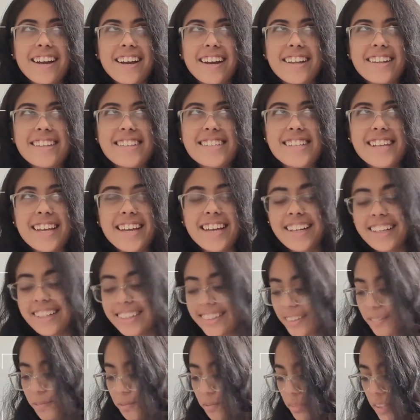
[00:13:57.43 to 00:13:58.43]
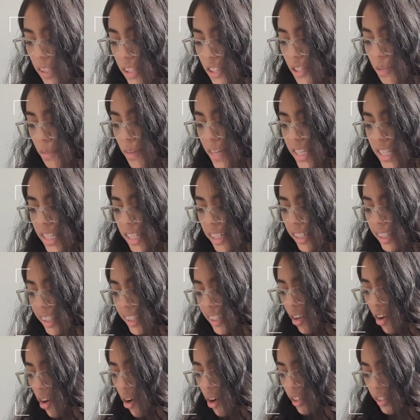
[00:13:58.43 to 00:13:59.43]
It's like, so basically
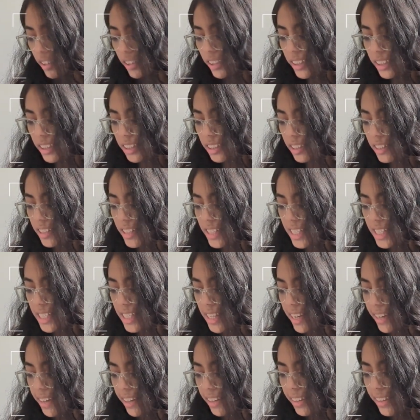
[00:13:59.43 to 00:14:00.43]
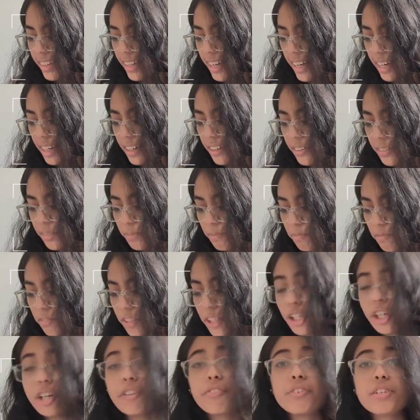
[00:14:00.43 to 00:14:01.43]
the author here is saying that
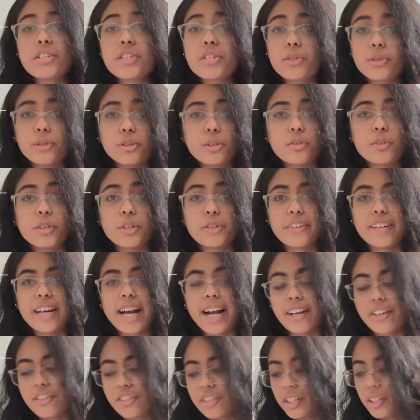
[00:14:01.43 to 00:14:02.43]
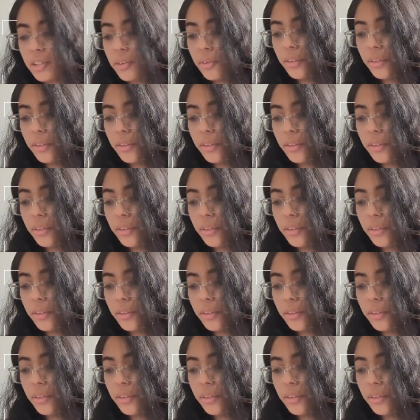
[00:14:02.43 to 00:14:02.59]
none of us know what we're actually